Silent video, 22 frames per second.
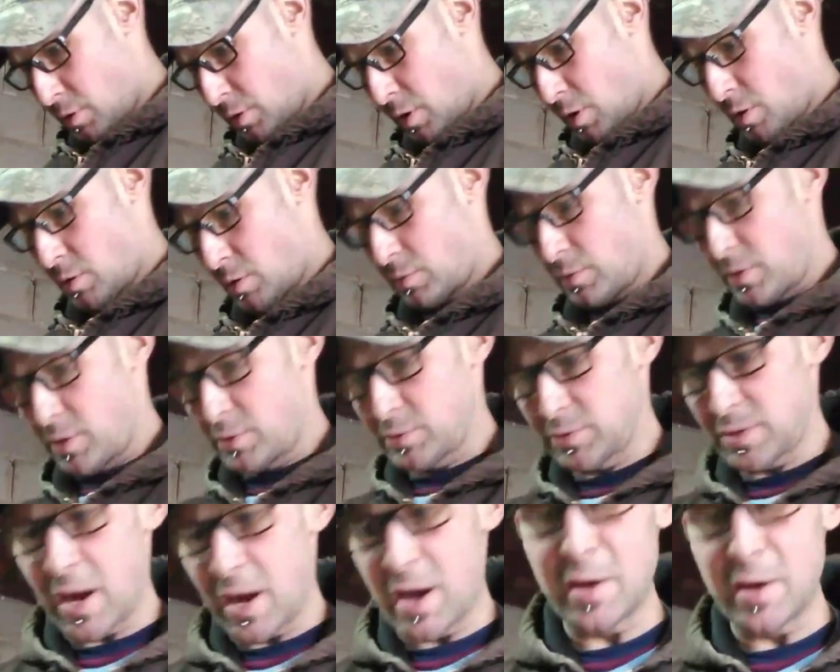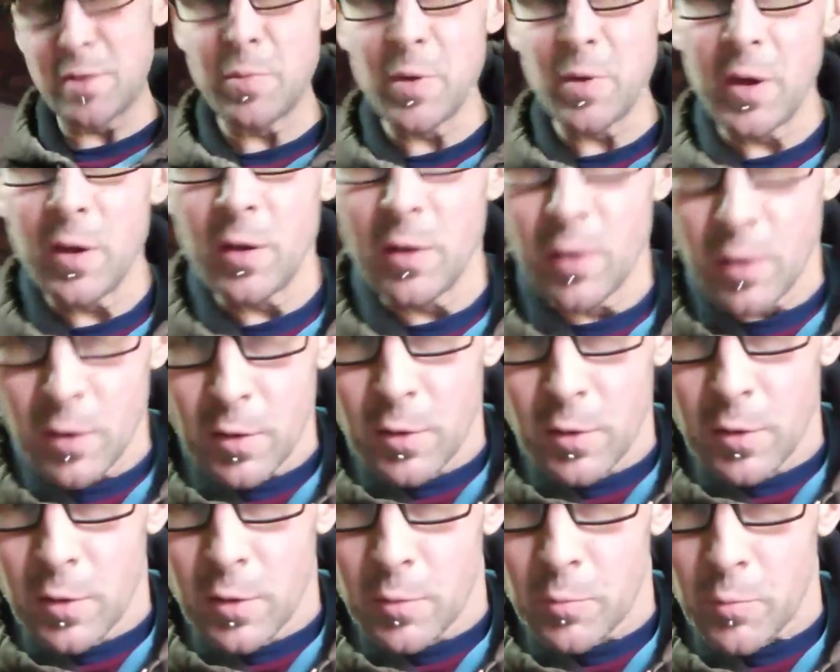Yeah, a little tiny bit.
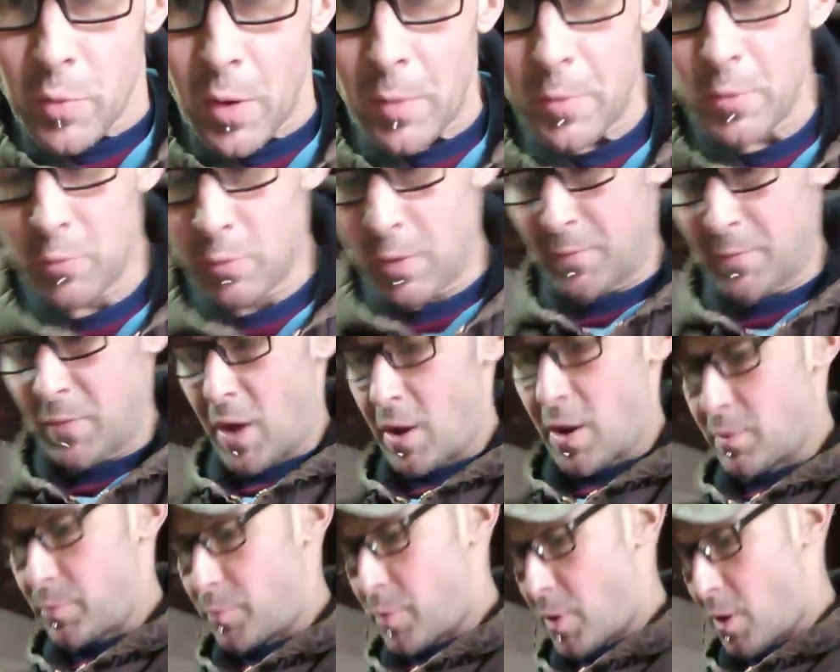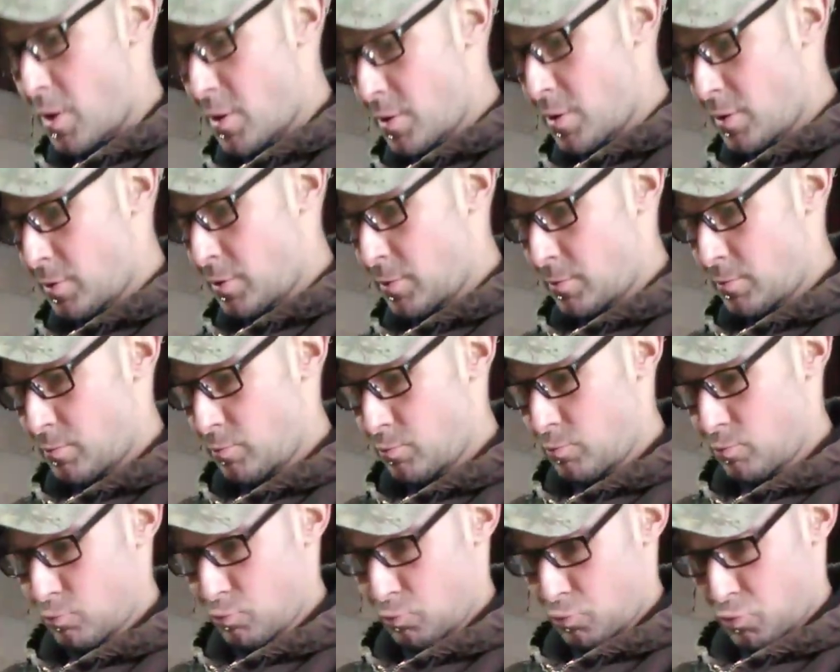Probably rip that apart.
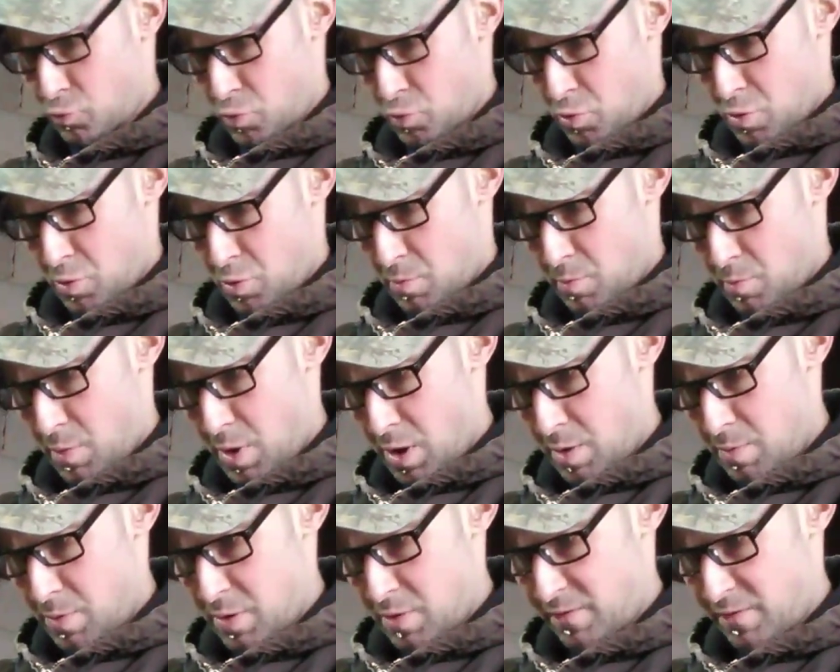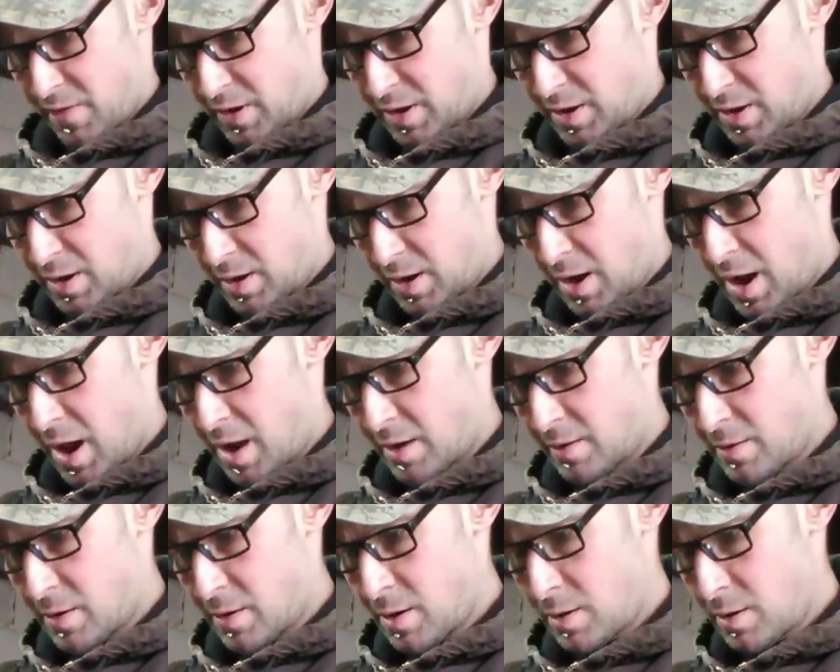Maybe if I can get it out
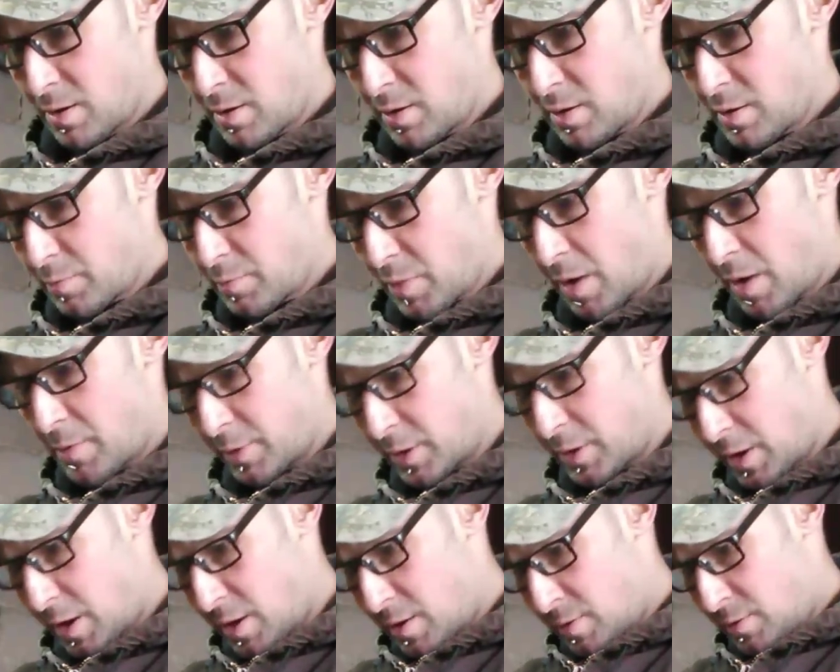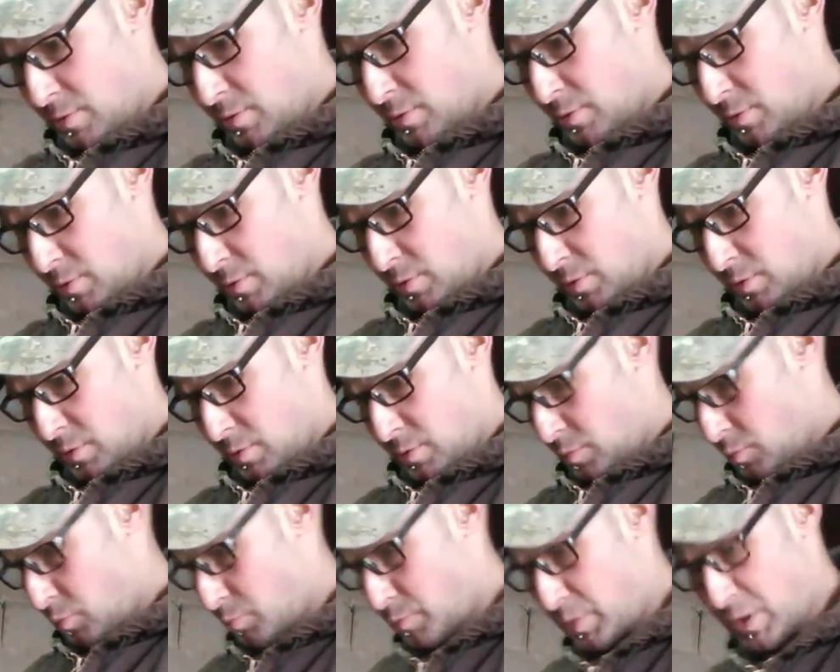of there. Probably can.
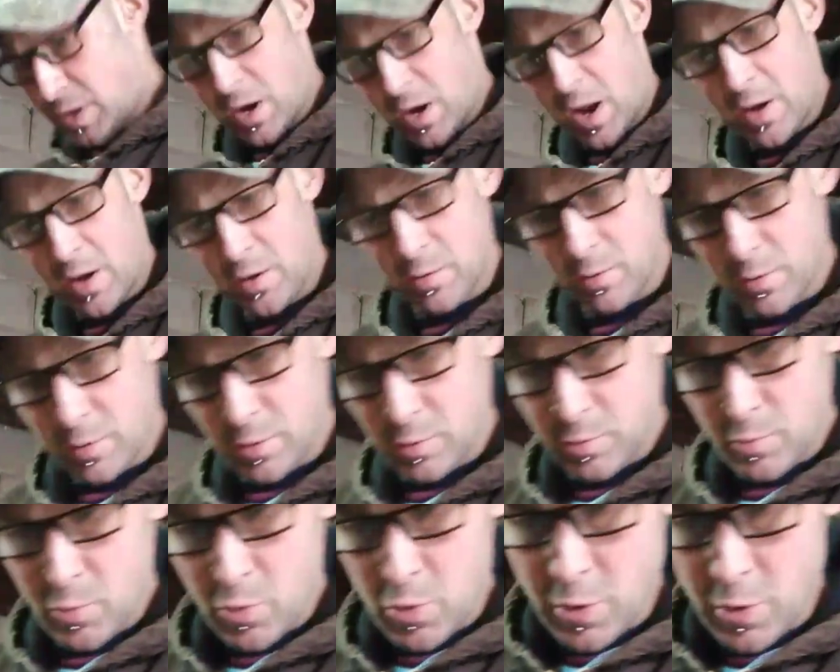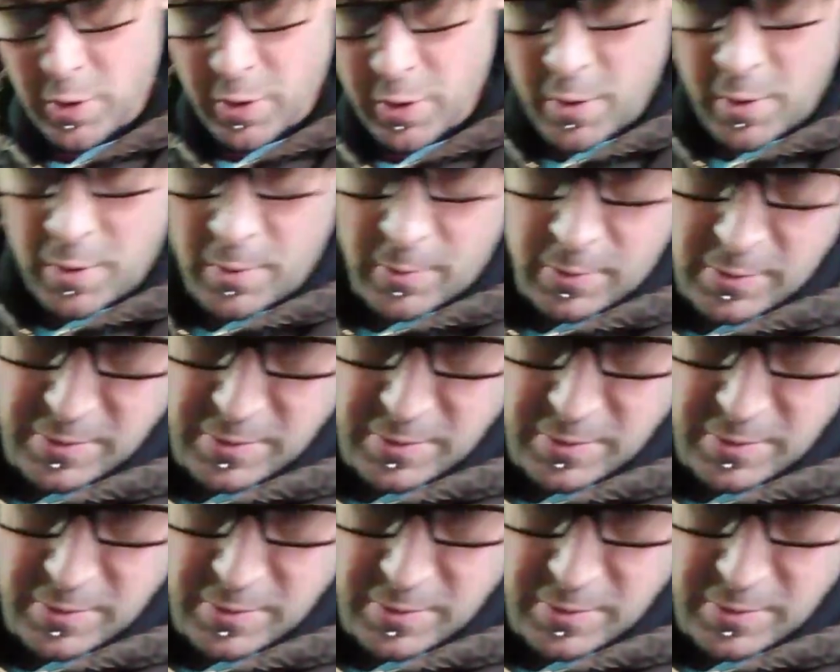Beat on it a little more here.